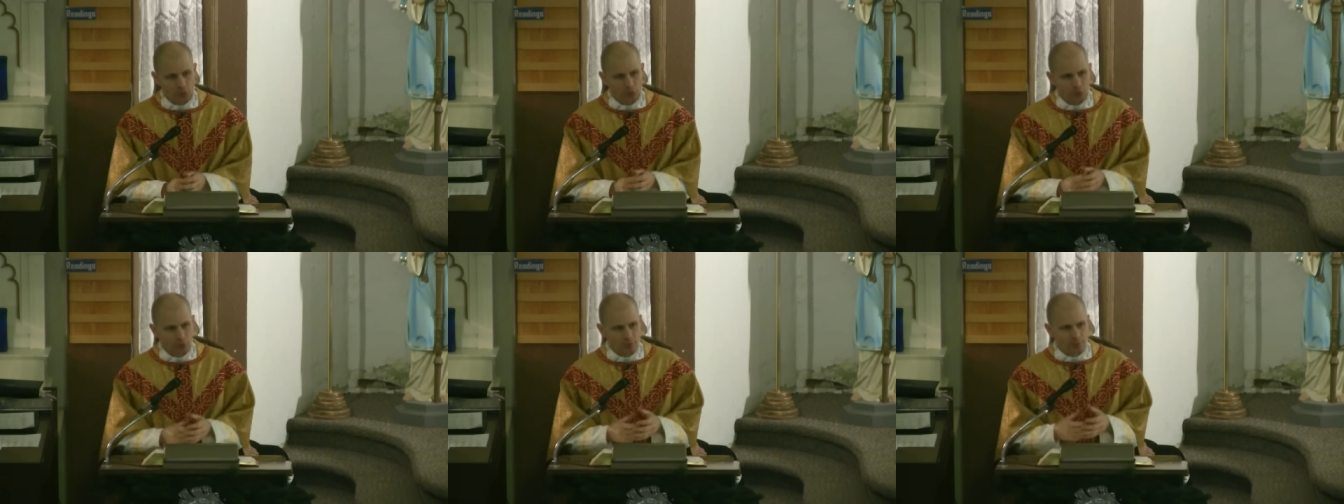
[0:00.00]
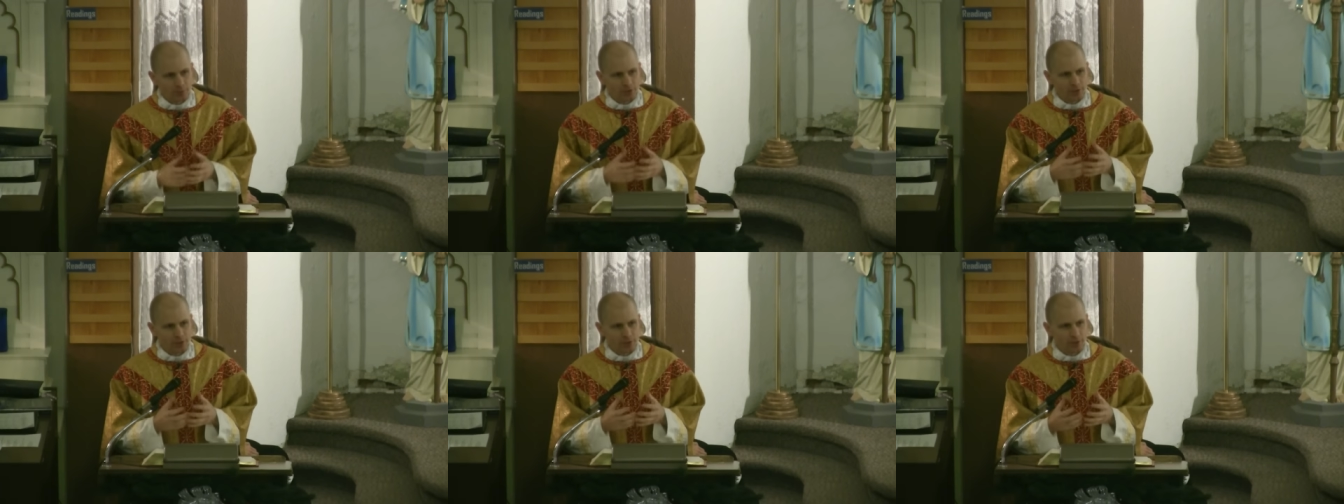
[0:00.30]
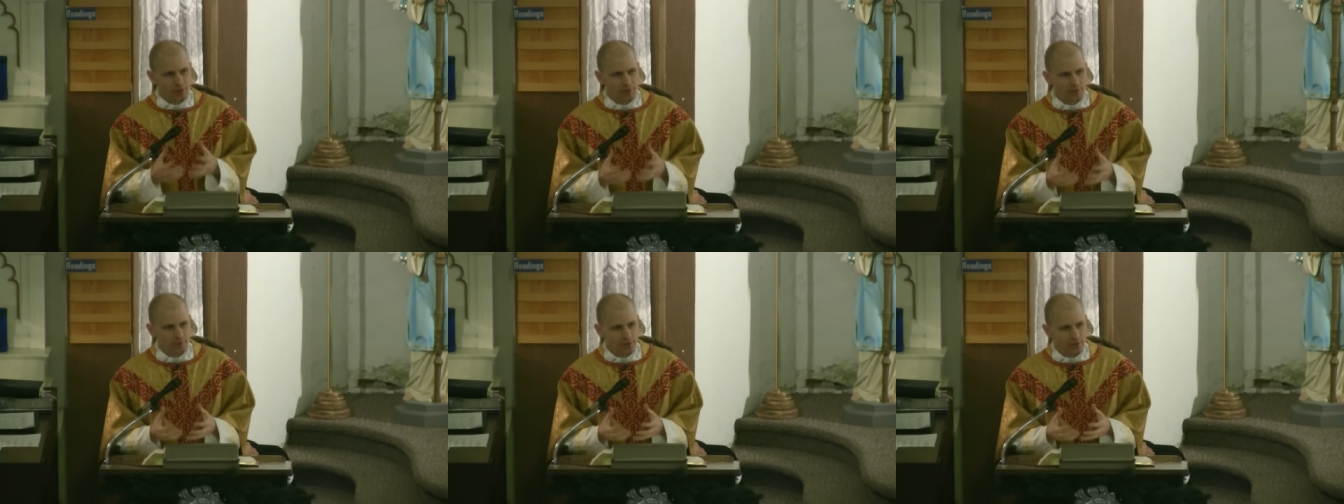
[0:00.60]
a little bit
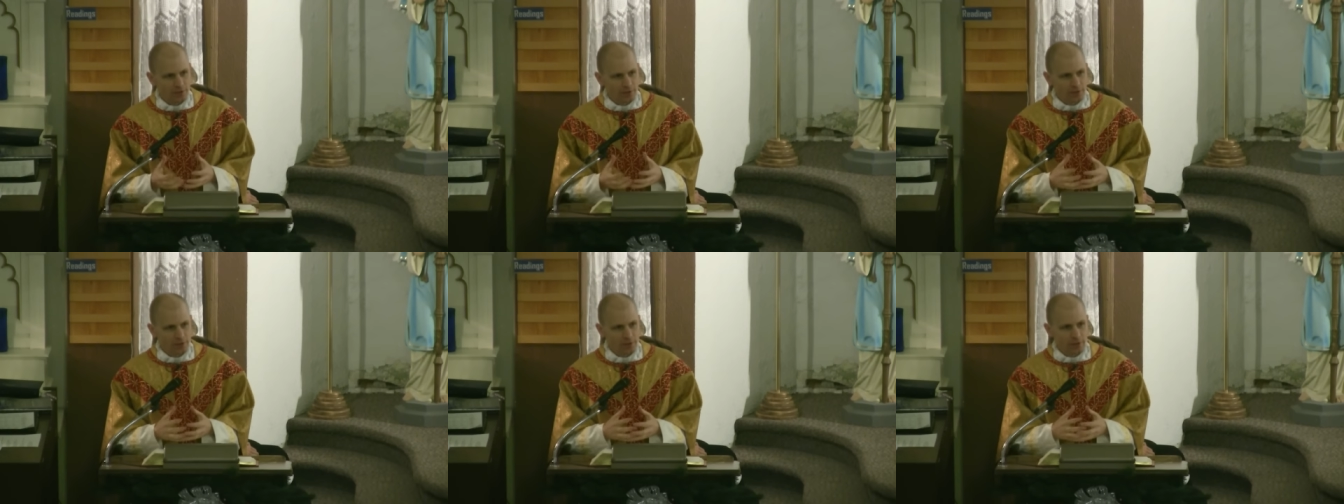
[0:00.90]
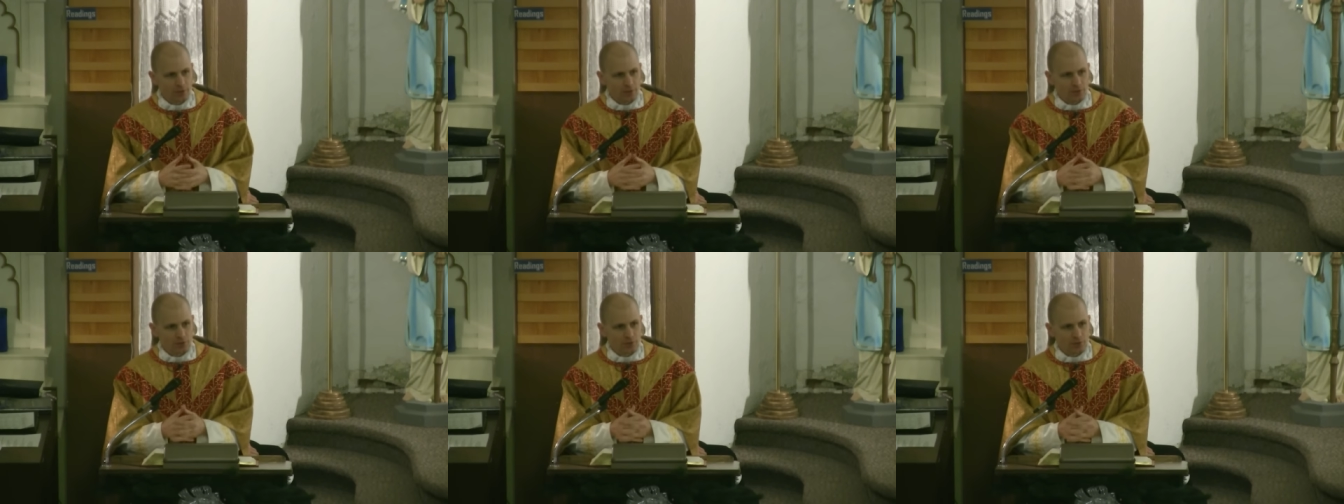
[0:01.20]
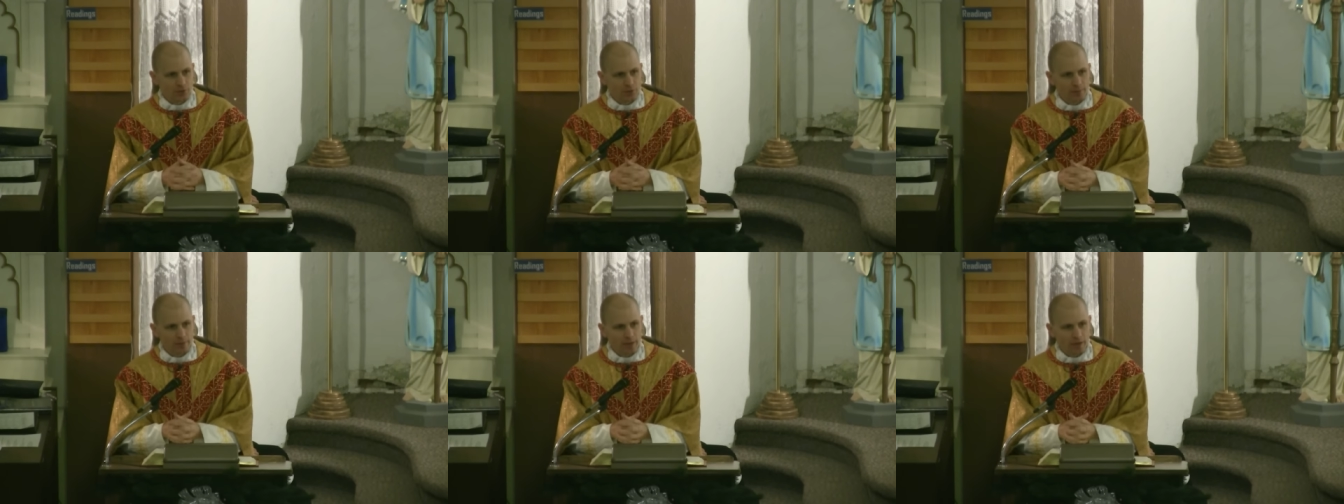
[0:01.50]
of an
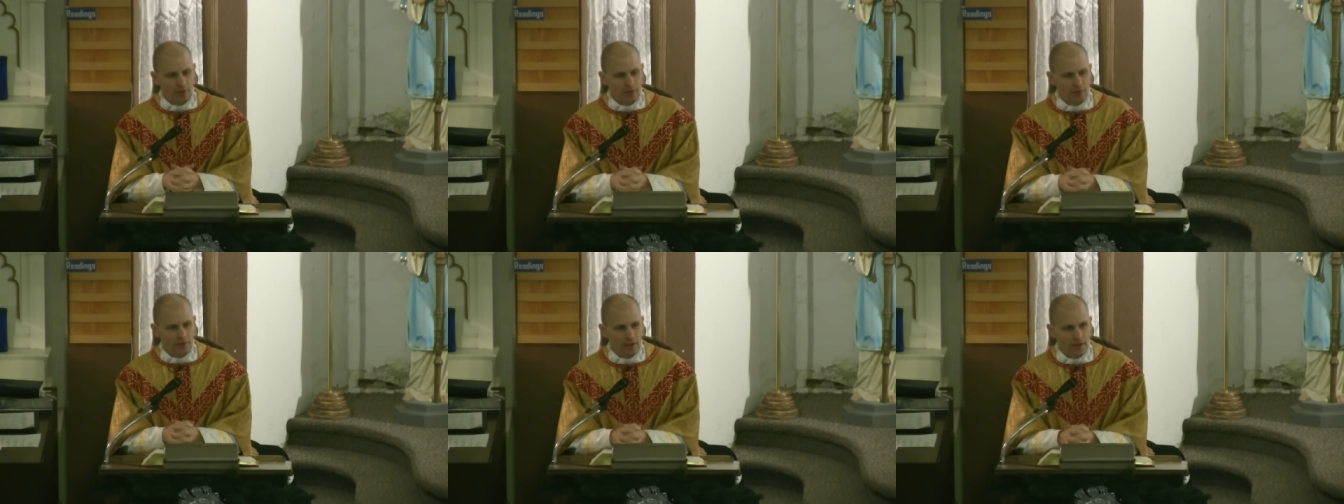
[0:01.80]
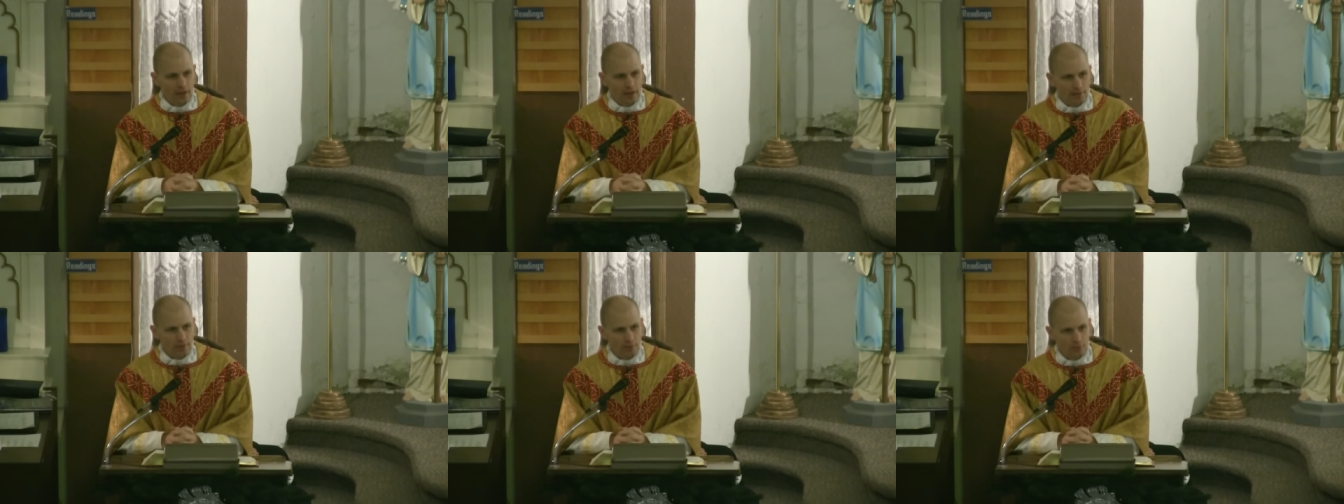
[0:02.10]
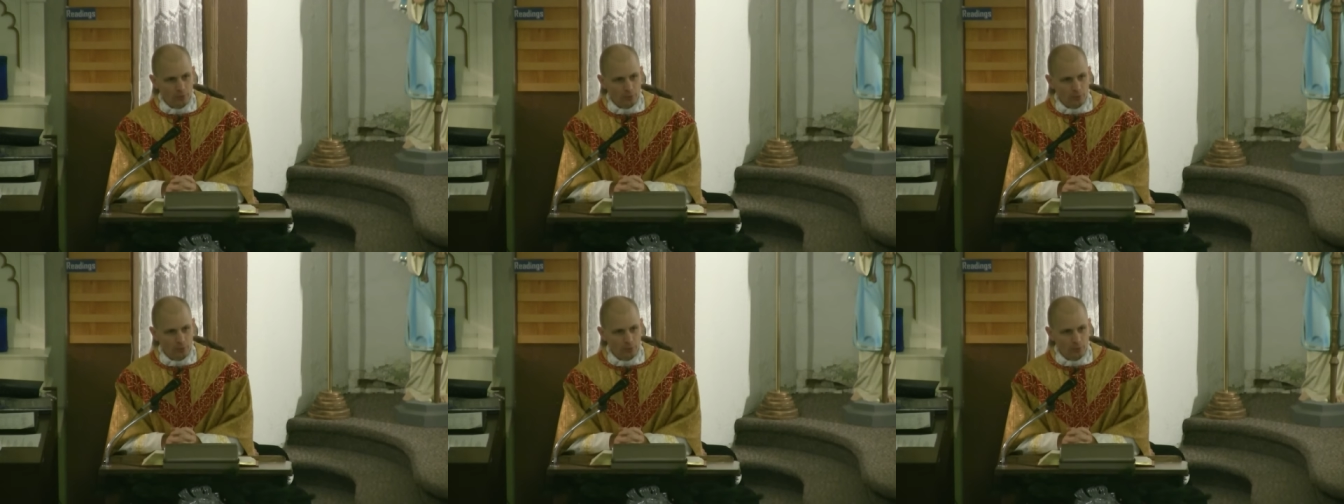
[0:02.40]
indication about that,